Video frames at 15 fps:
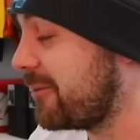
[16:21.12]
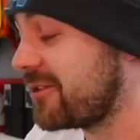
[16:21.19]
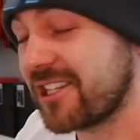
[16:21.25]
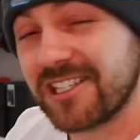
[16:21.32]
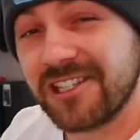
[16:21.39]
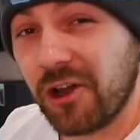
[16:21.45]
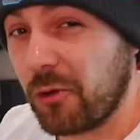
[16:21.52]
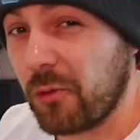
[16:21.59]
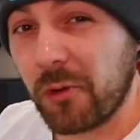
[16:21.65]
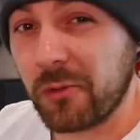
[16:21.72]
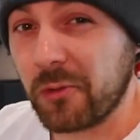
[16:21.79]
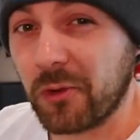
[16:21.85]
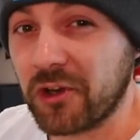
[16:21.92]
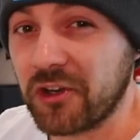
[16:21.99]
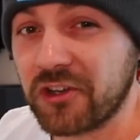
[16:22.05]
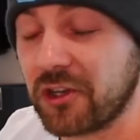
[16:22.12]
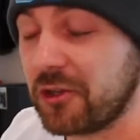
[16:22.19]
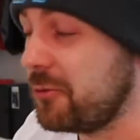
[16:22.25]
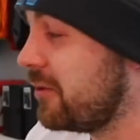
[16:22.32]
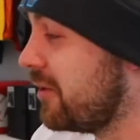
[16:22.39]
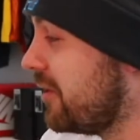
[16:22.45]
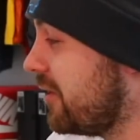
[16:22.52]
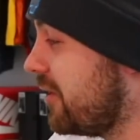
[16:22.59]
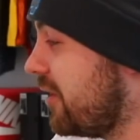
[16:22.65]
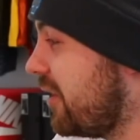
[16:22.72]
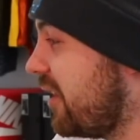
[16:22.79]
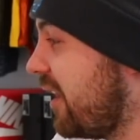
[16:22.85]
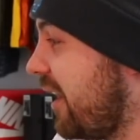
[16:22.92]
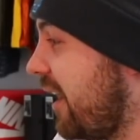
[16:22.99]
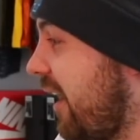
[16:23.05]
which is not what we want to do,
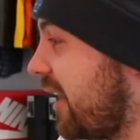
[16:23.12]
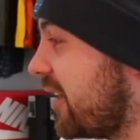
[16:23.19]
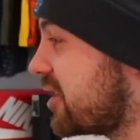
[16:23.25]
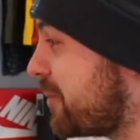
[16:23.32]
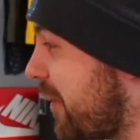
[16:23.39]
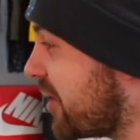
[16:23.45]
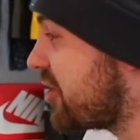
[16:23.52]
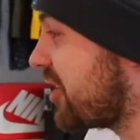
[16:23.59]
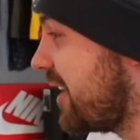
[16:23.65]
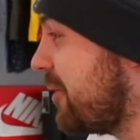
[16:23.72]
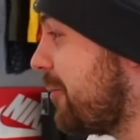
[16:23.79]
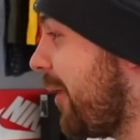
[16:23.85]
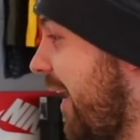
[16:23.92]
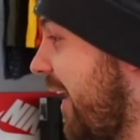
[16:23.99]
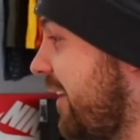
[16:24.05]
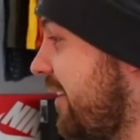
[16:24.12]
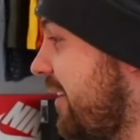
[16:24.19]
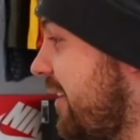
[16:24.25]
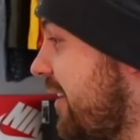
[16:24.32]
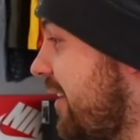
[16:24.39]
especially when